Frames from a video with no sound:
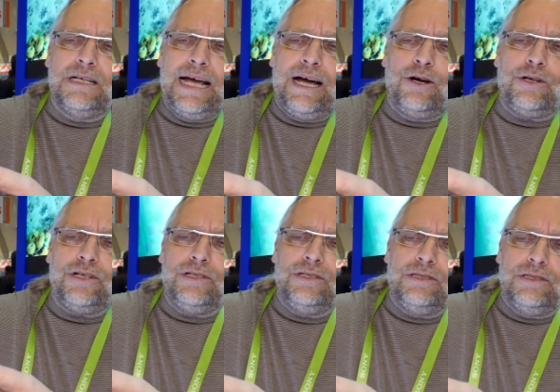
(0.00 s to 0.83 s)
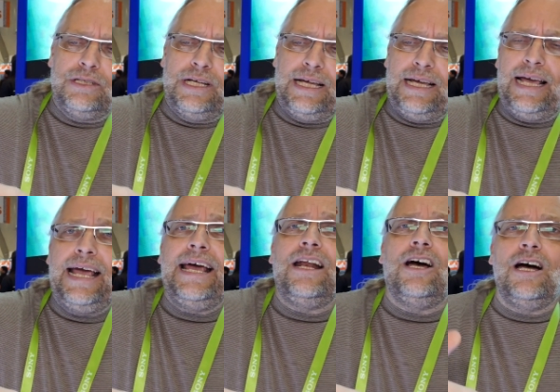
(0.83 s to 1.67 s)
out,
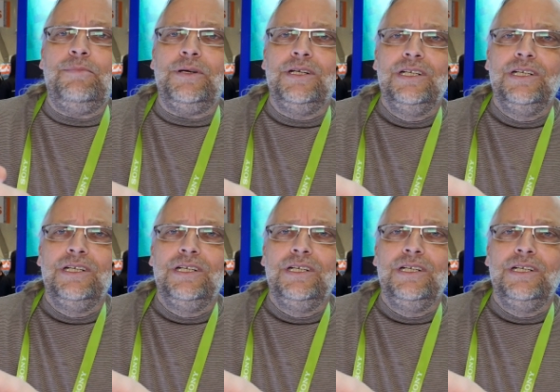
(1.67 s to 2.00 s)
and up.